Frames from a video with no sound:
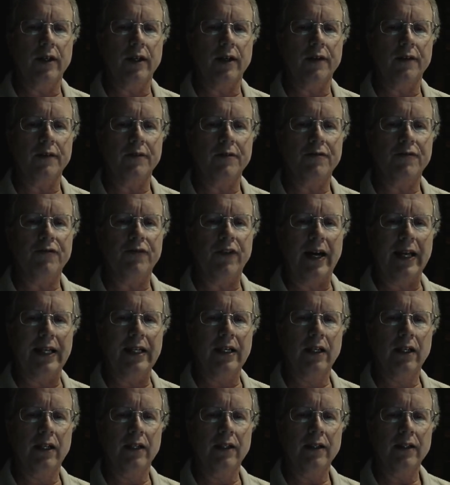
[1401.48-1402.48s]

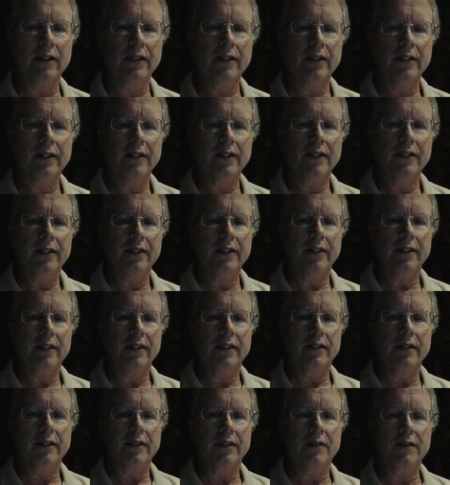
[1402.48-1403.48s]
final
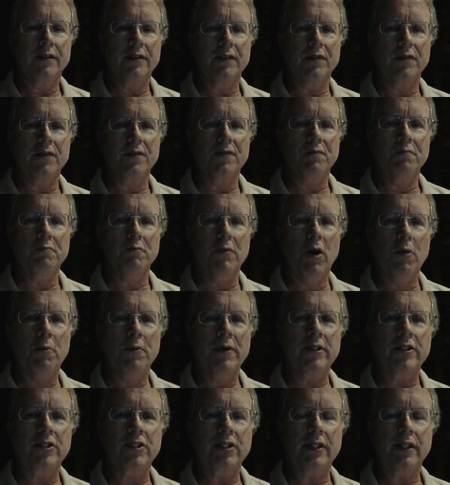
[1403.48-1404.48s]

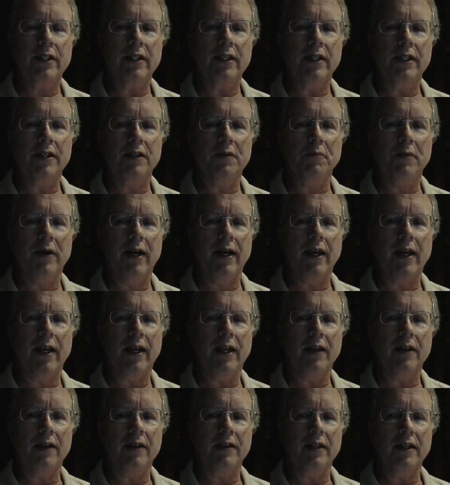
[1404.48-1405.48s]
moment in
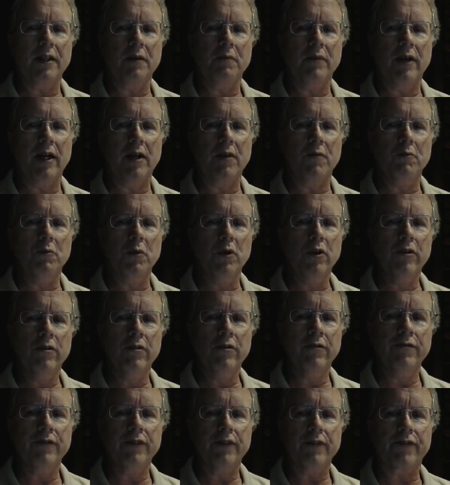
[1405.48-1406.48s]
my
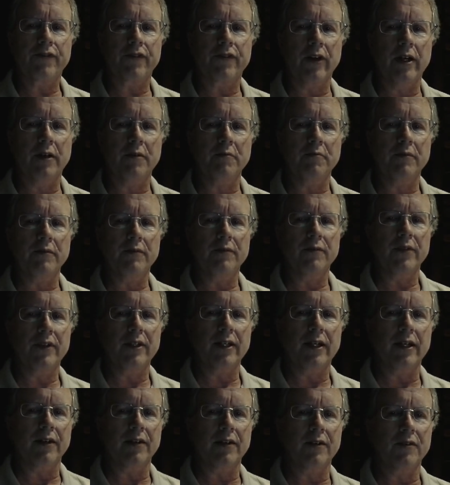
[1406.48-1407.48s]
move from
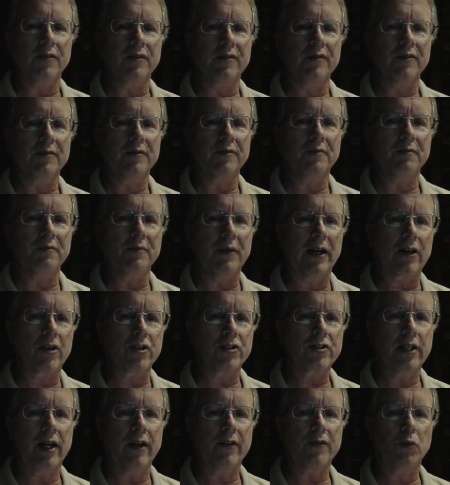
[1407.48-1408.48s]

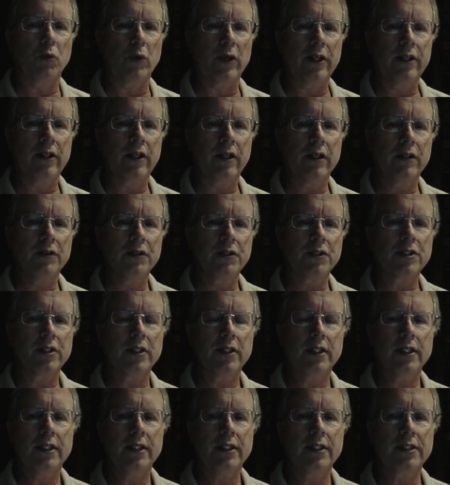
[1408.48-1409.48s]
Microsoft Windows
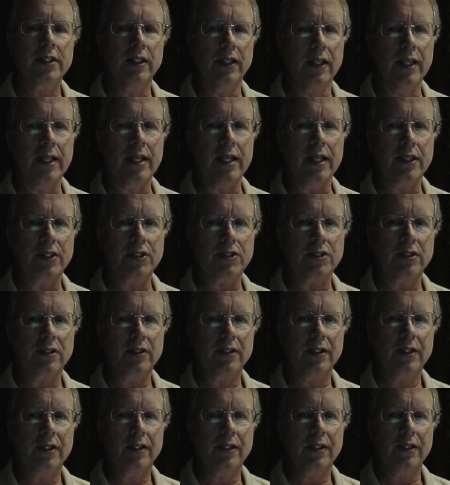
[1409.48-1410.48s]
to Linux.
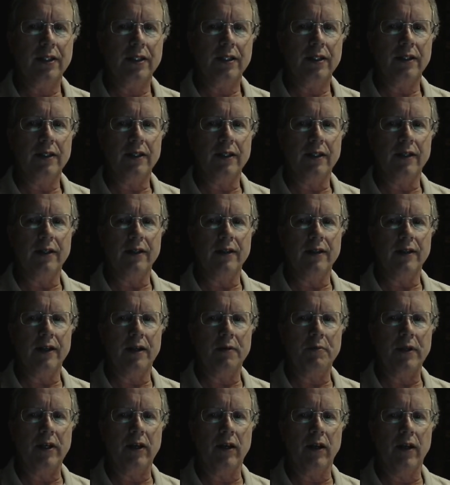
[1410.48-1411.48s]

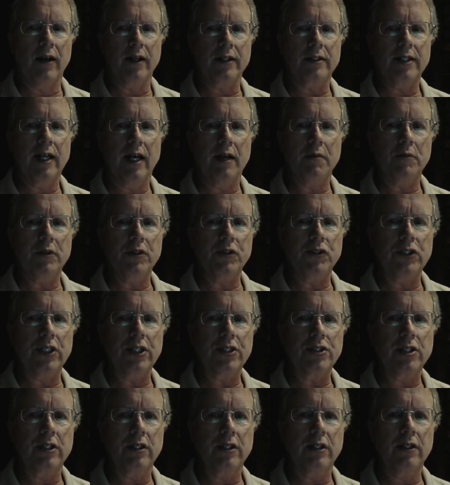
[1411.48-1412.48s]
I've been a long-time
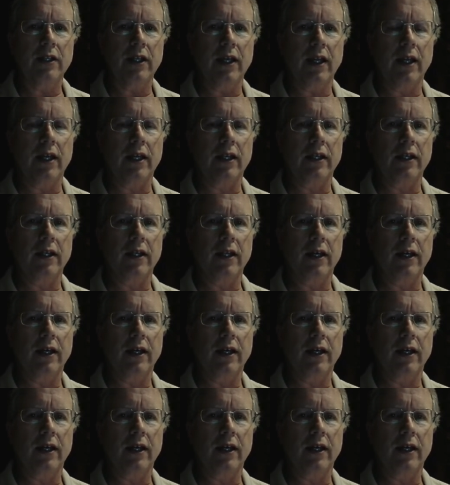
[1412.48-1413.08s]
musician, and